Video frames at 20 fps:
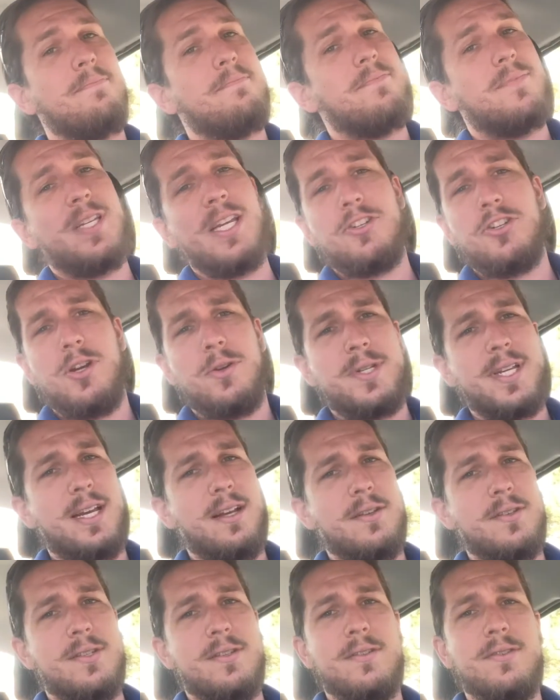ditch
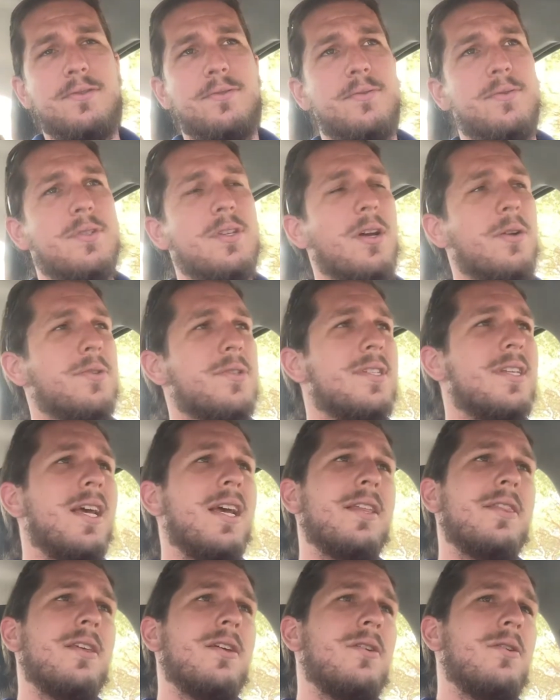hotels. Don't stay
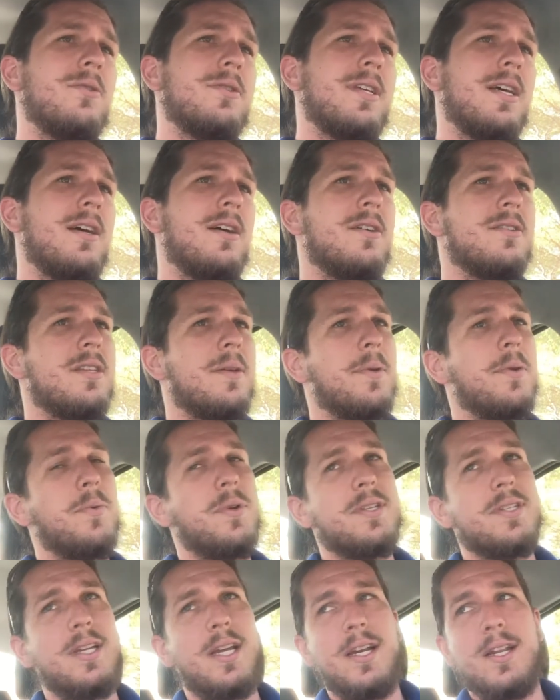at the hotels. I mean, we
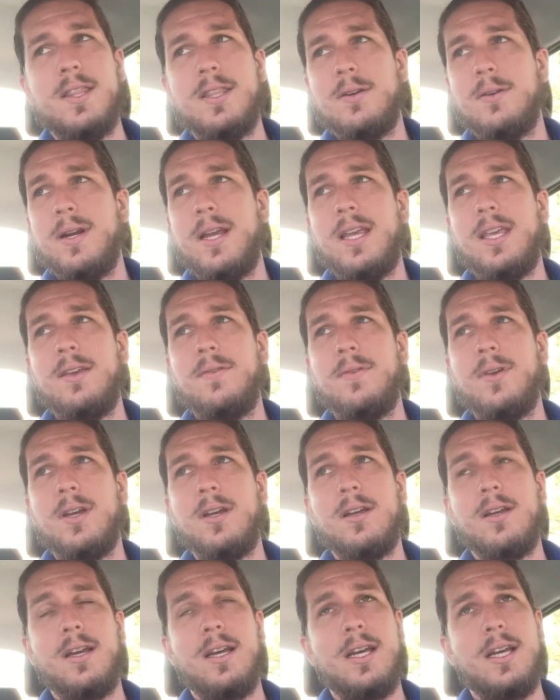stayed at the
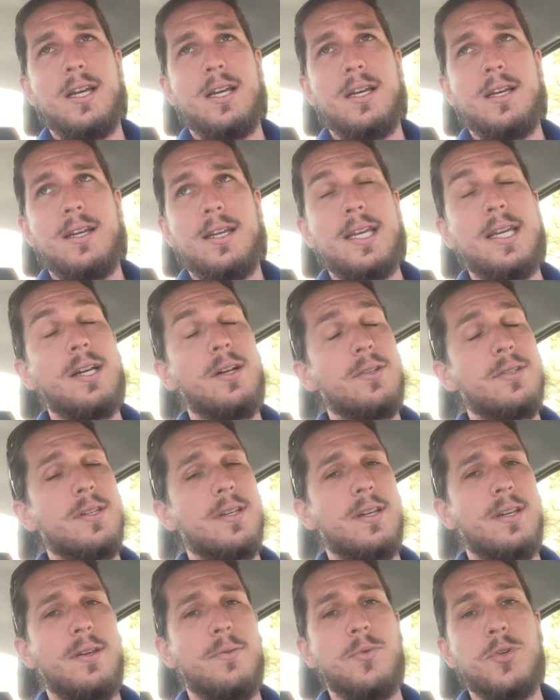Reykjavik
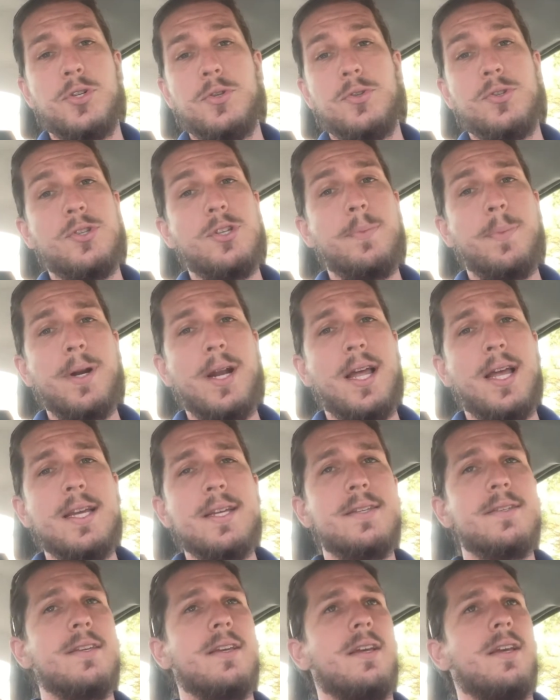Hilton, which is super
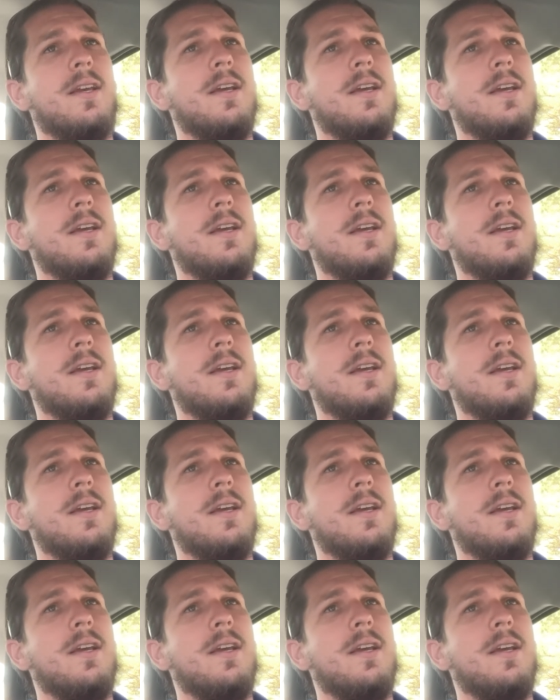nice.